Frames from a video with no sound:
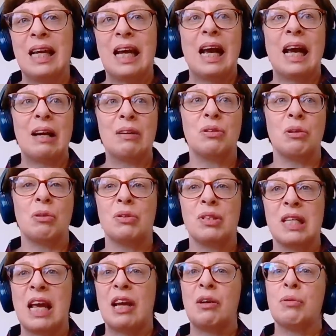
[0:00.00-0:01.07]
in a
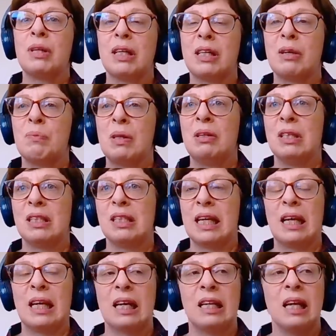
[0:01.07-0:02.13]
household, say, or in a community.